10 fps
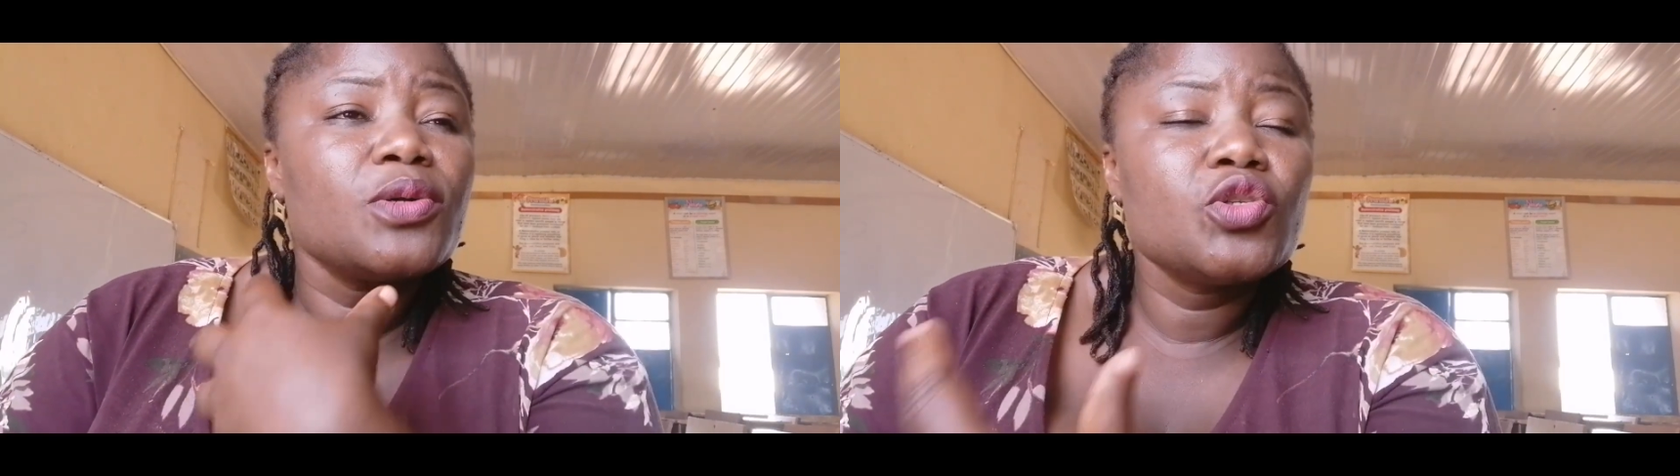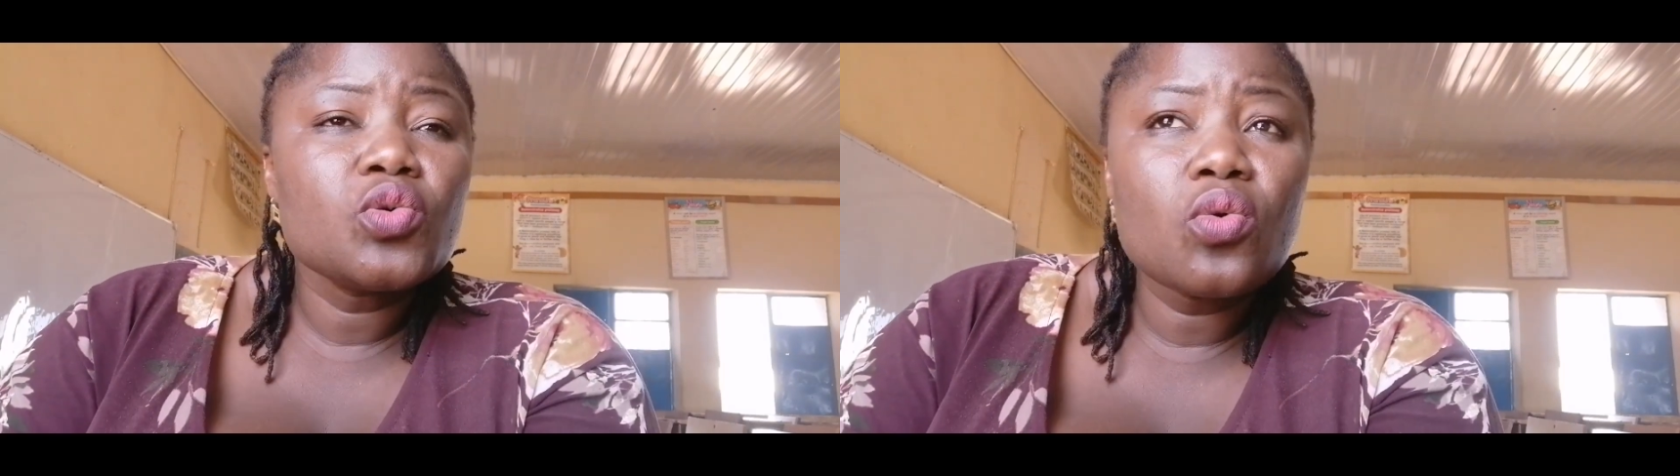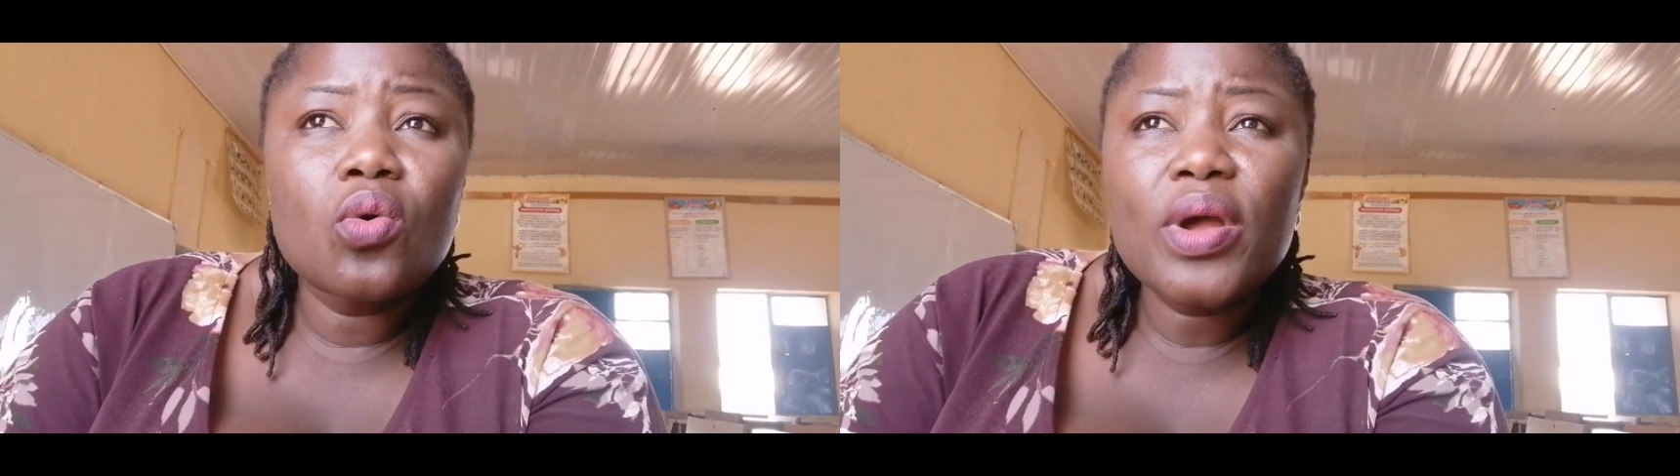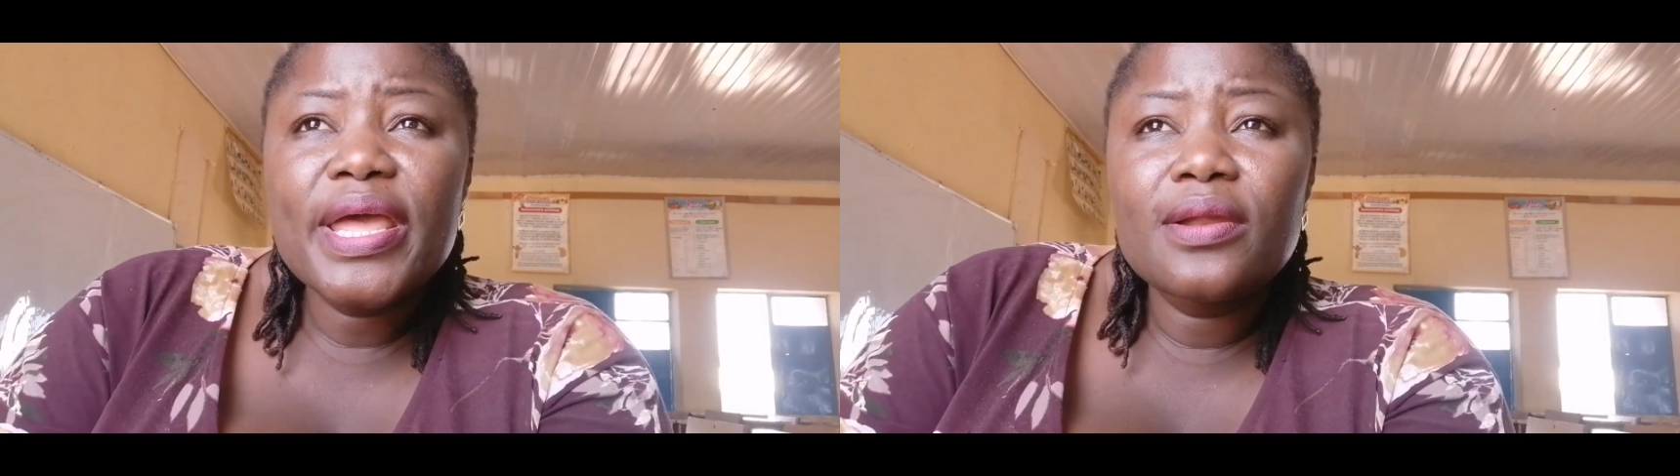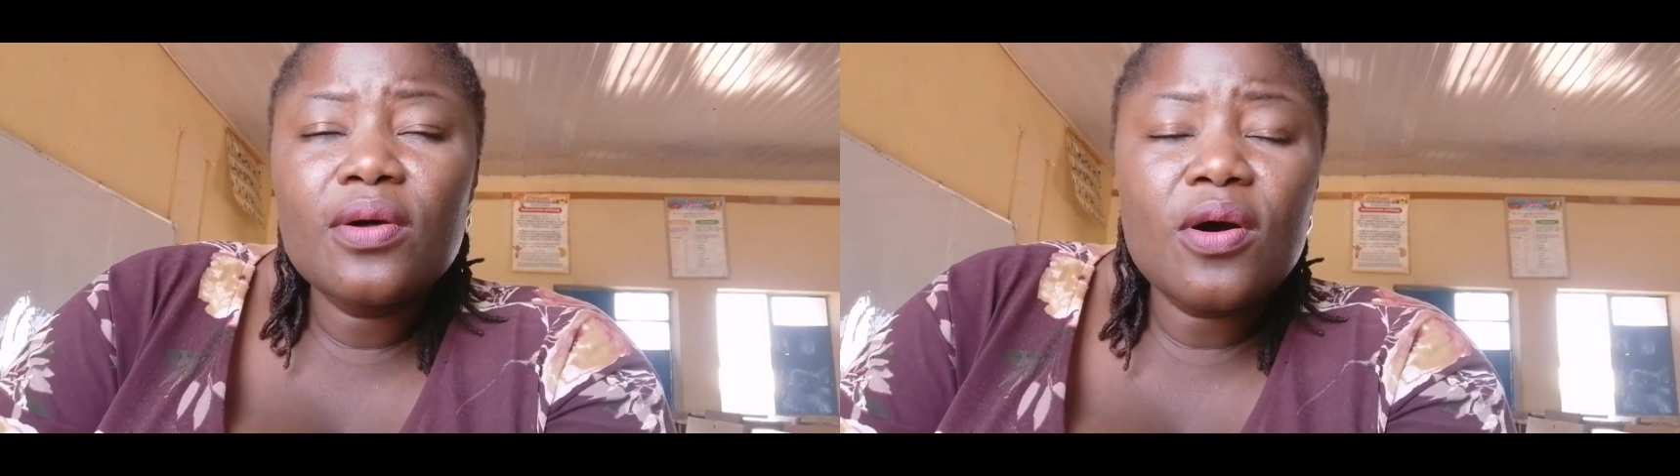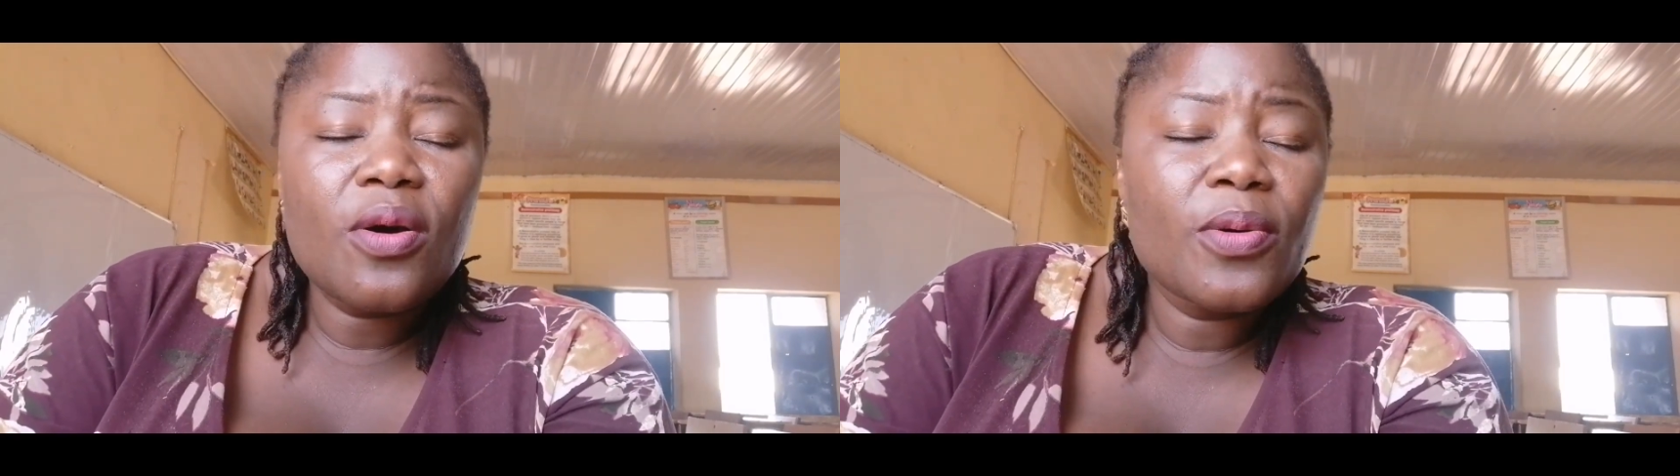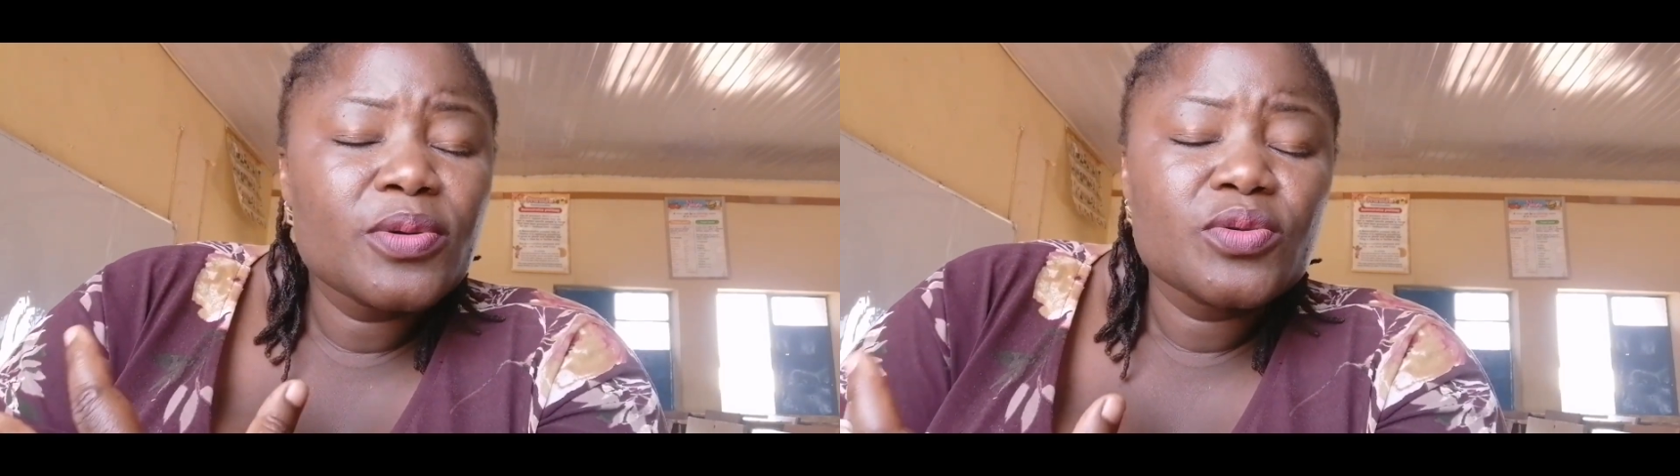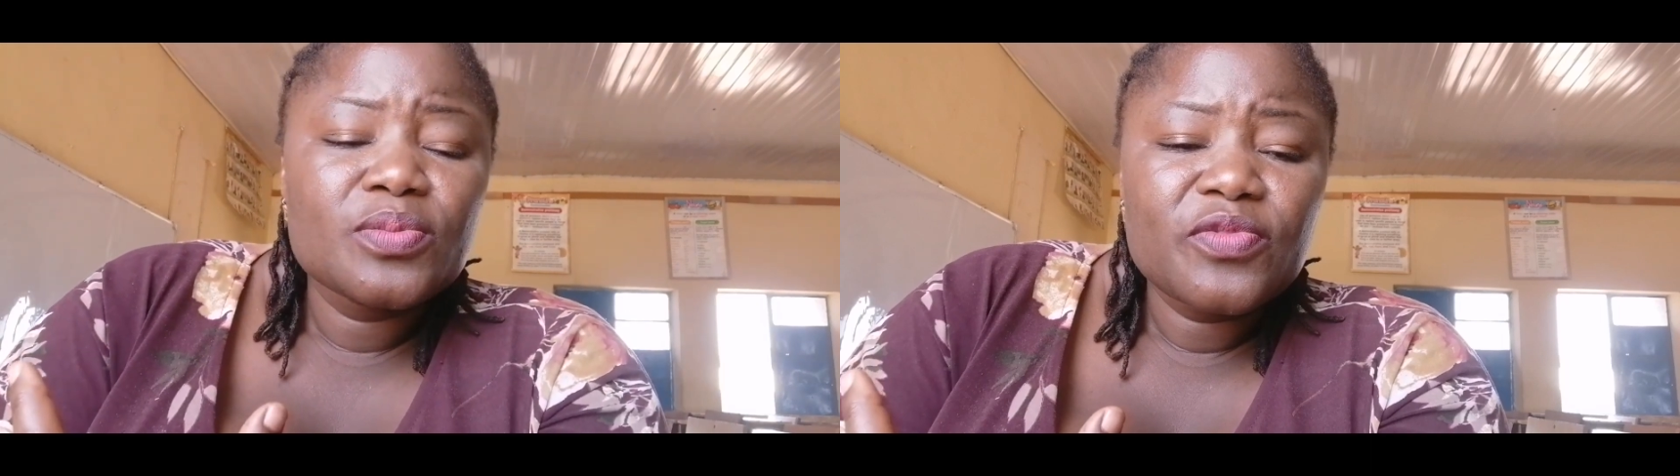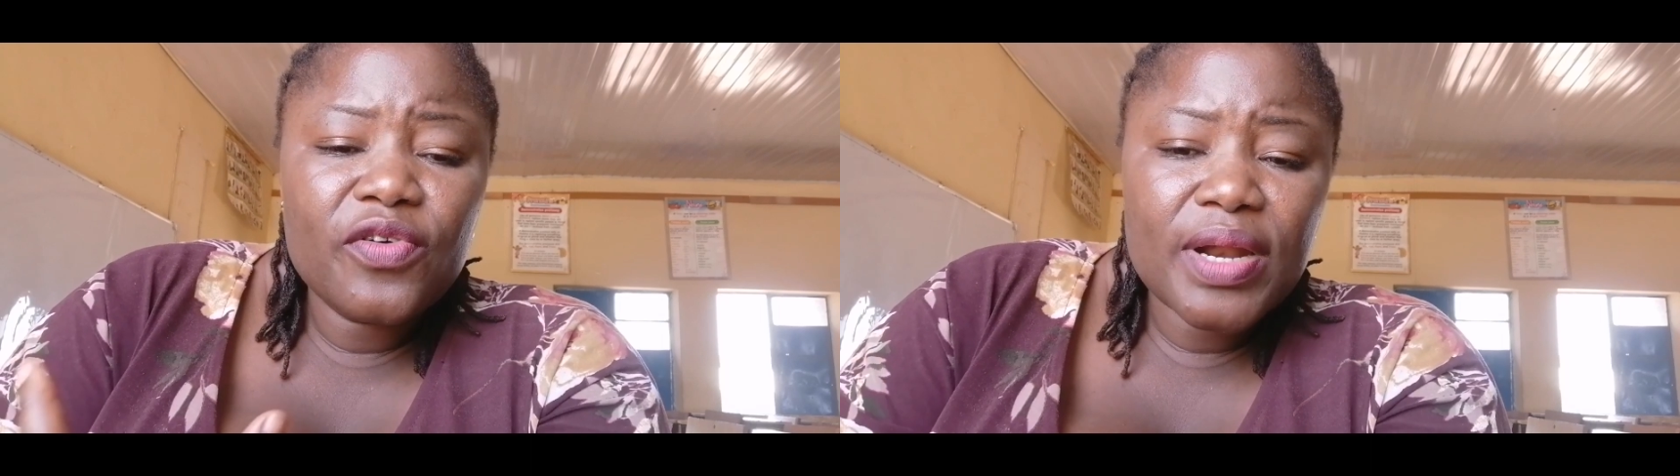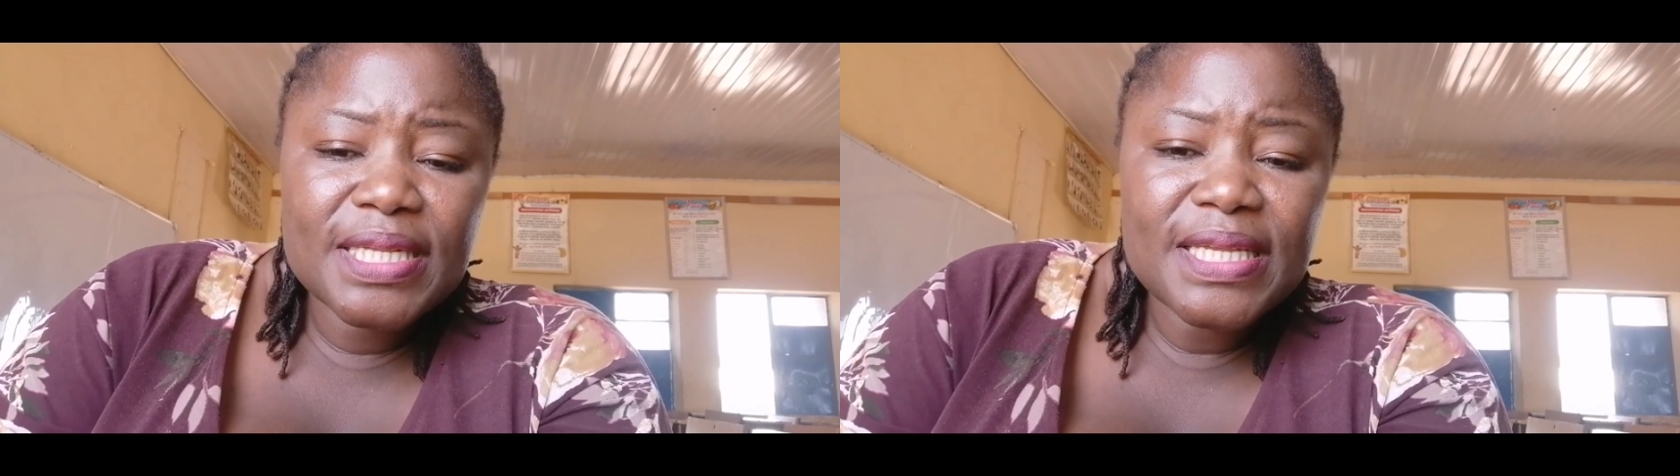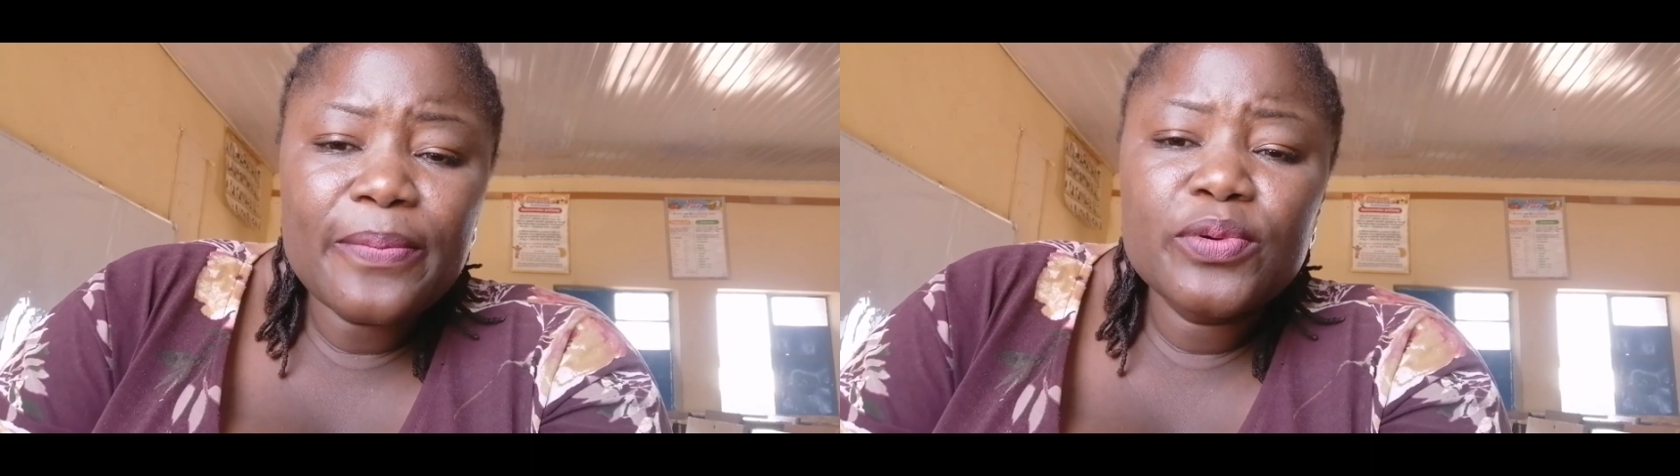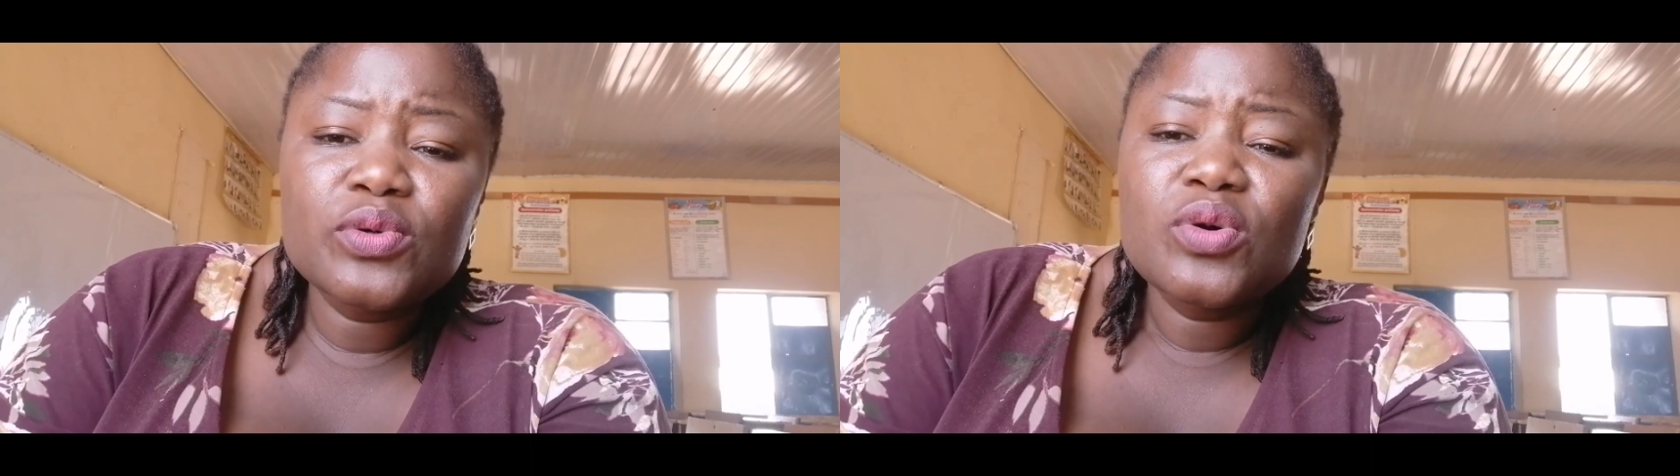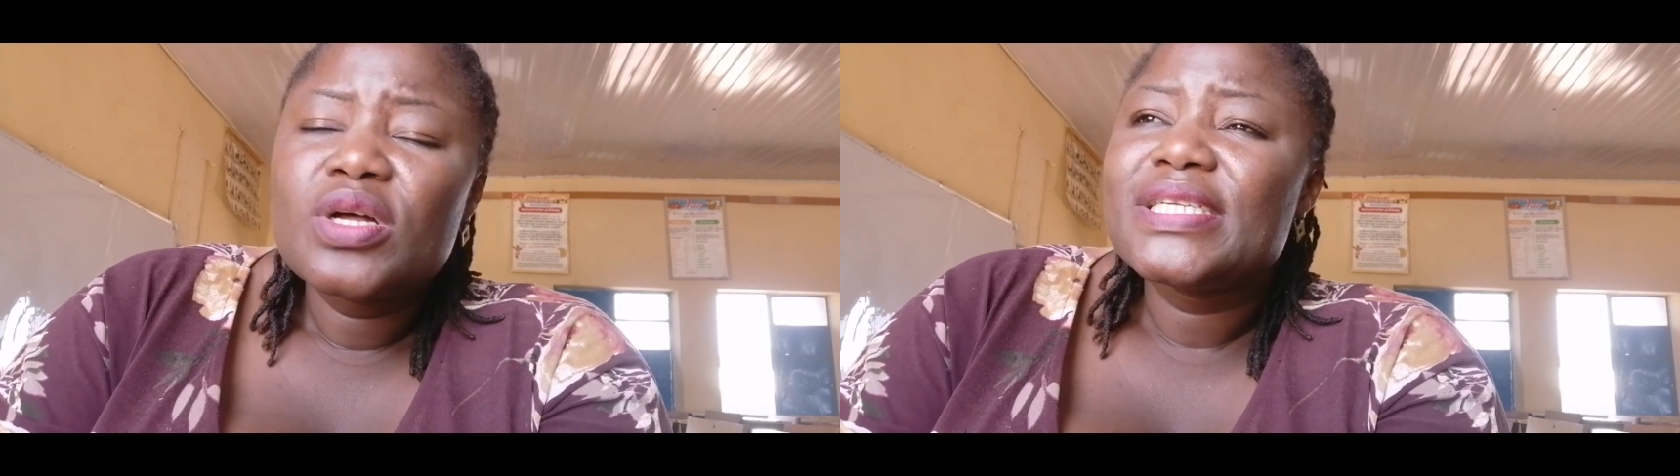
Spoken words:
Do a law, for example,